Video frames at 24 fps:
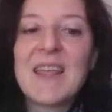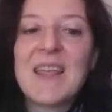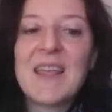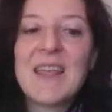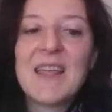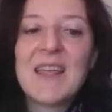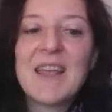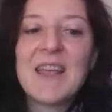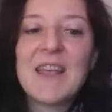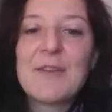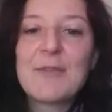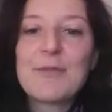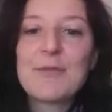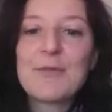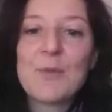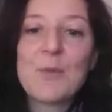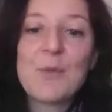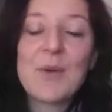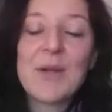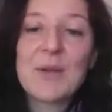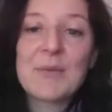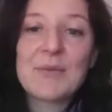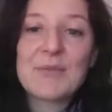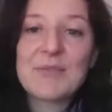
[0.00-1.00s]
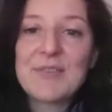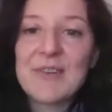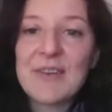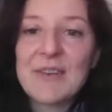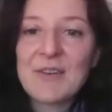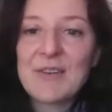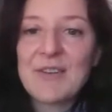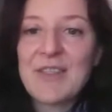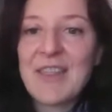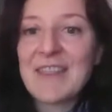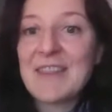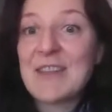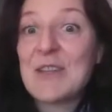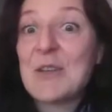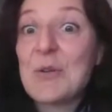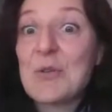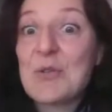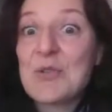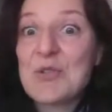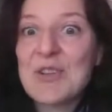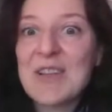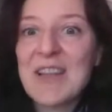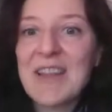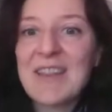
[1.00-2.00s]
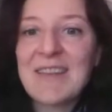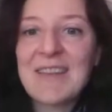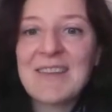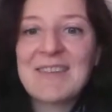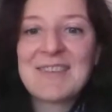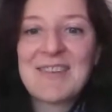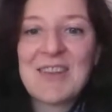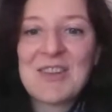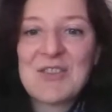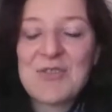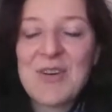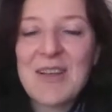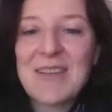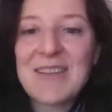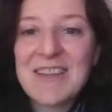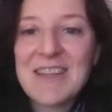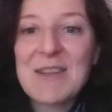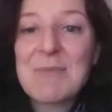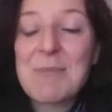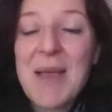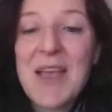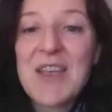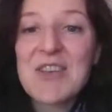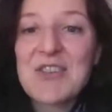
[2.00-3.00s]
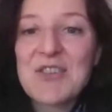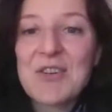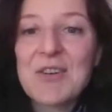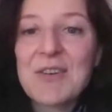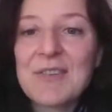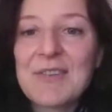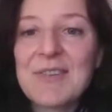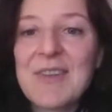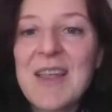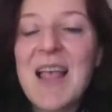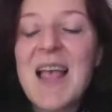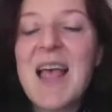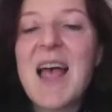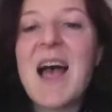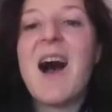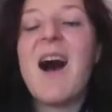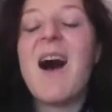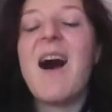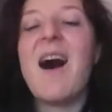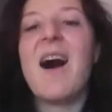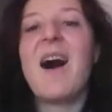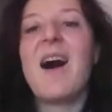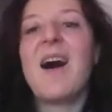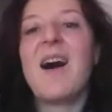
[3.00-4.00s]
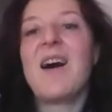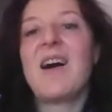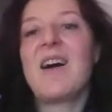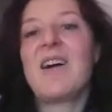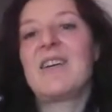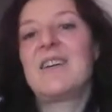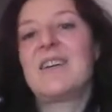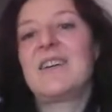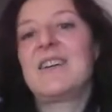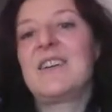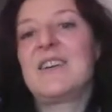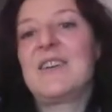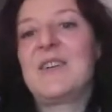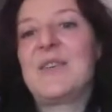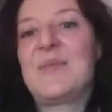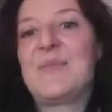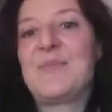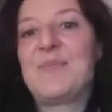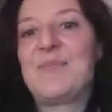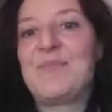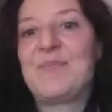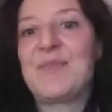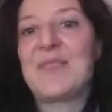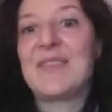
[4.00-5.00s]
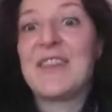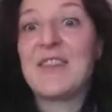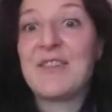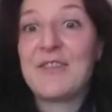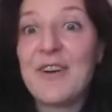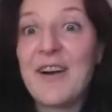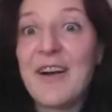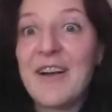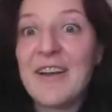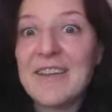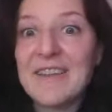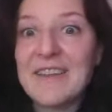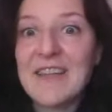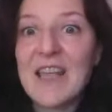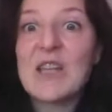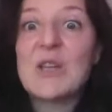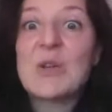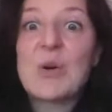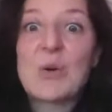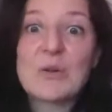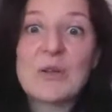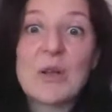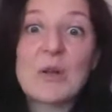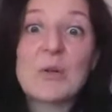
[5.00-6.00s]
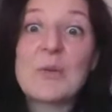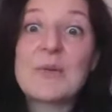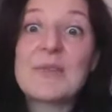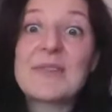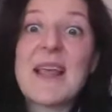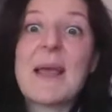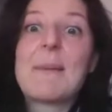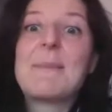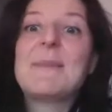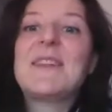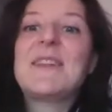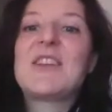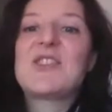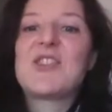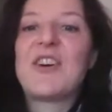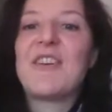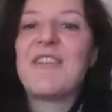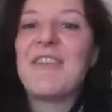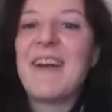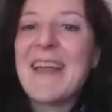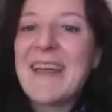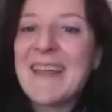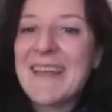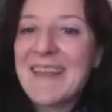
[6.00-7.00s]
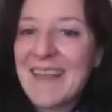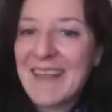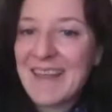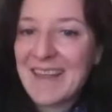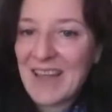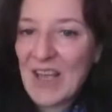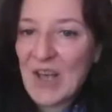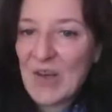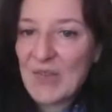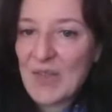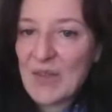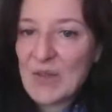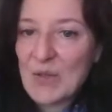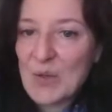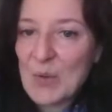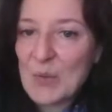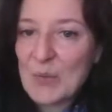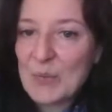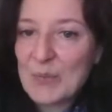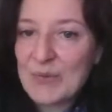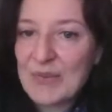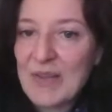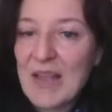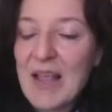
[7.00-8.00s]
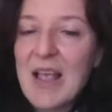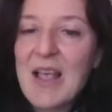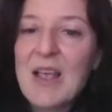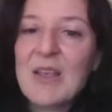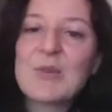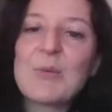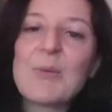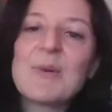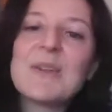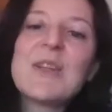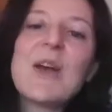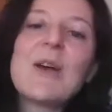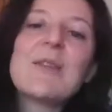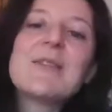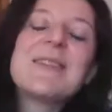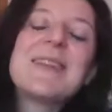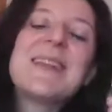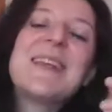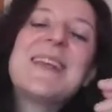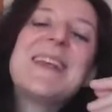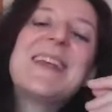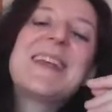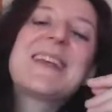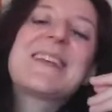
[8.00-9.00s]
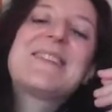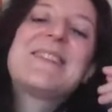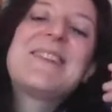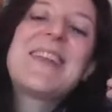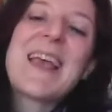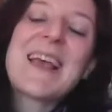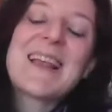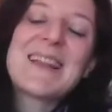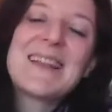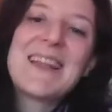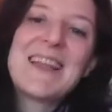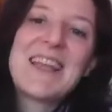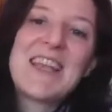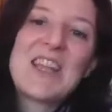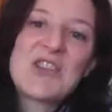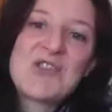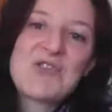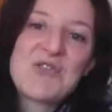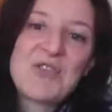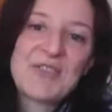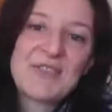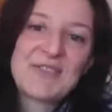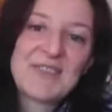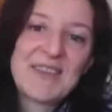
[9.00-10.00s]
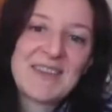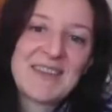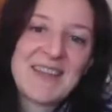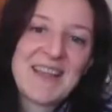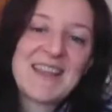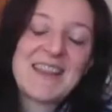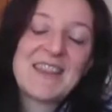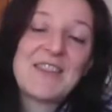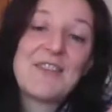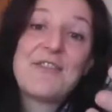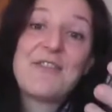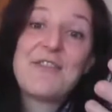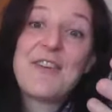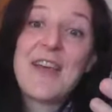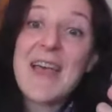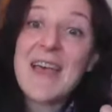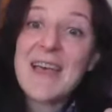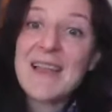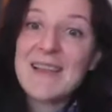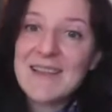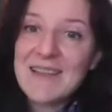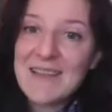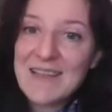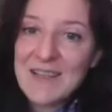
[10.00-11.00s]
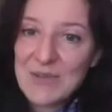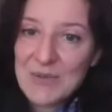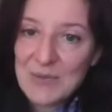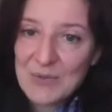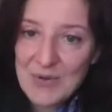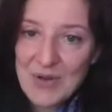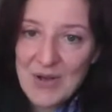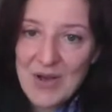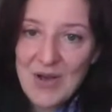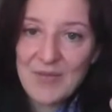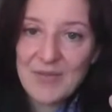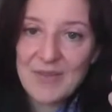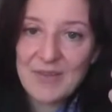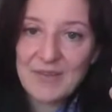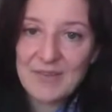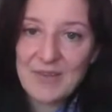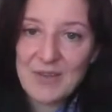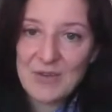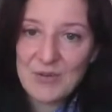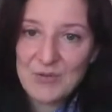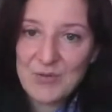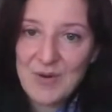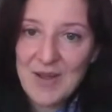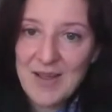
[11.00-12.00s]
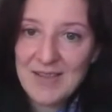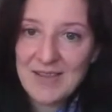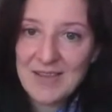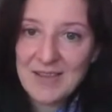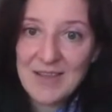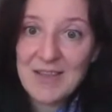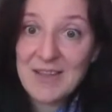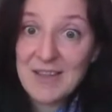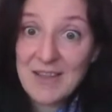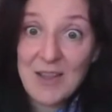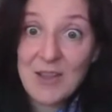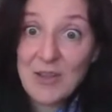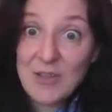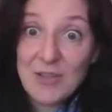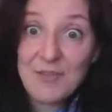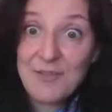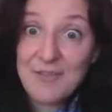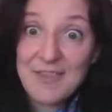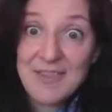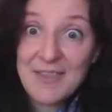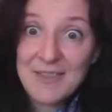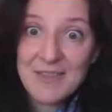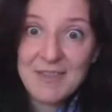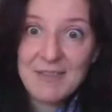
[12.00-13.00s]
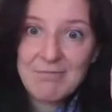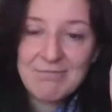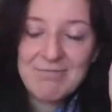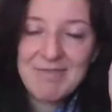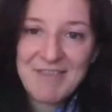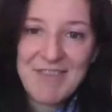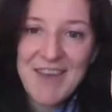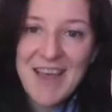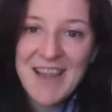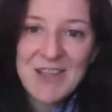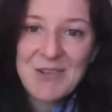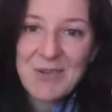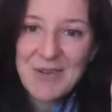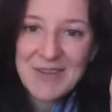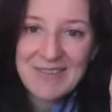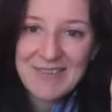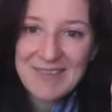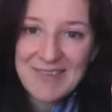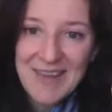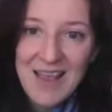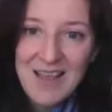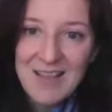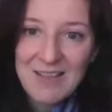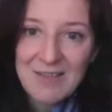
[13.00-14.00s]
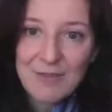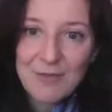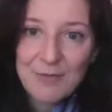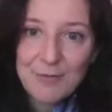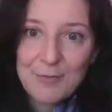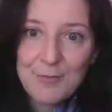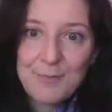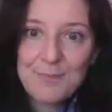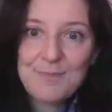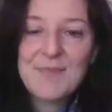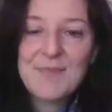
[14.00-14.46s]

if we consider that usually these centrality measures are defined in order to establish a ranking of the nodes. So we're not exactly interested in the value of the centrality, the value itself